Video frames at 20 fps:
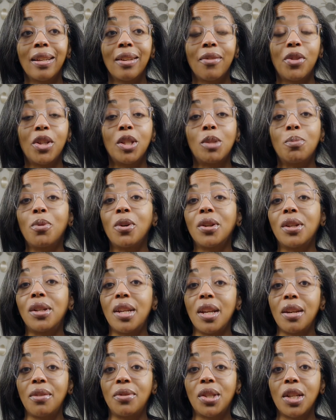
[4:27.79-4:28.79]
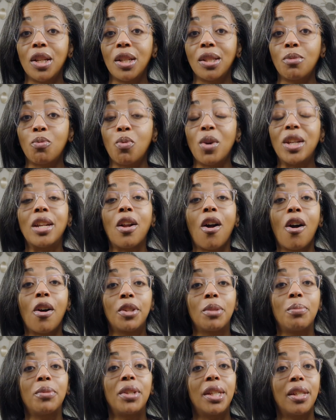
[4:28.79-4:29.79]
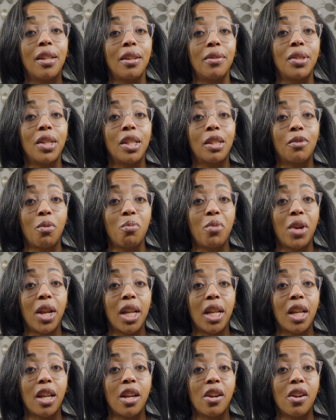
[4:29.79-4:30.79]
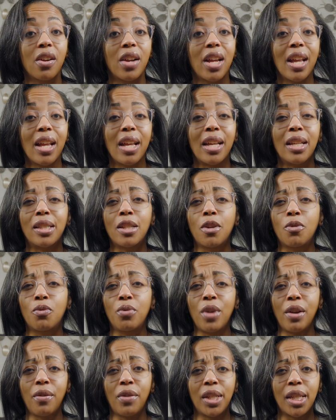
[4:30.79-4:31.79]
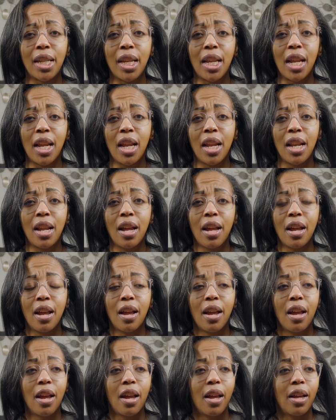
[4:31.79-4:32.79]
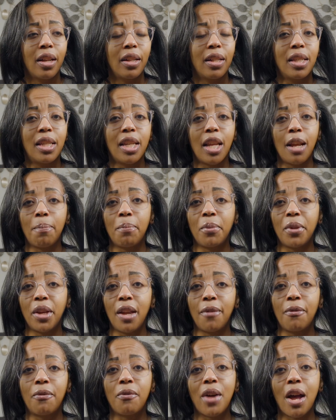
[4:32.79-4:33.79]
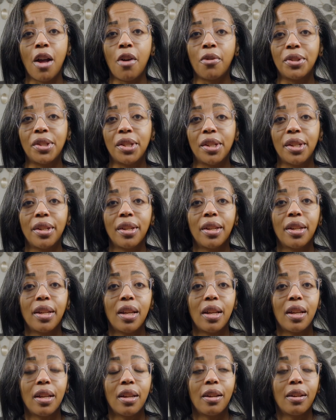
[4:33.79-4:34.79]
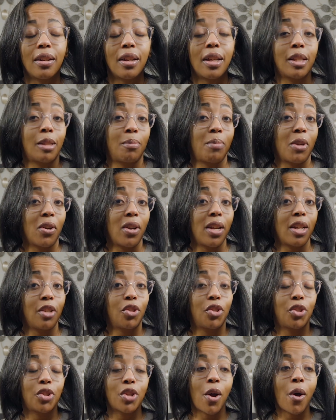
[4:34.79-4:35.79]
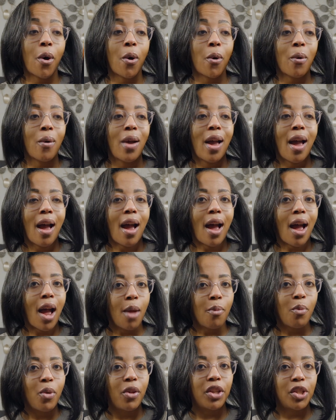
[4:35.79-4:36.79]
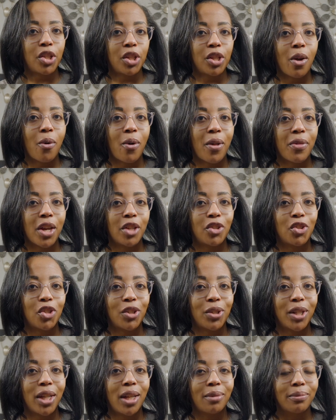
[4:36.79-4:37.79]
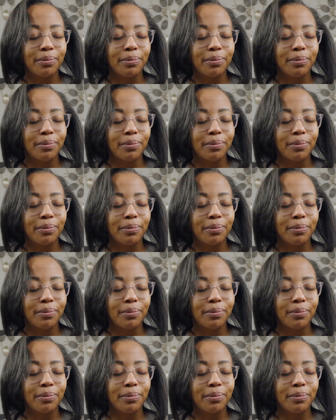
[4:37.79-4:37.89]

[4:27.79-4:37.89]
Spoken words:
this book gives us, what it ultimately gives us from what I hear, is a riveting, deeply felt experience. So I'm willing to go on that journey.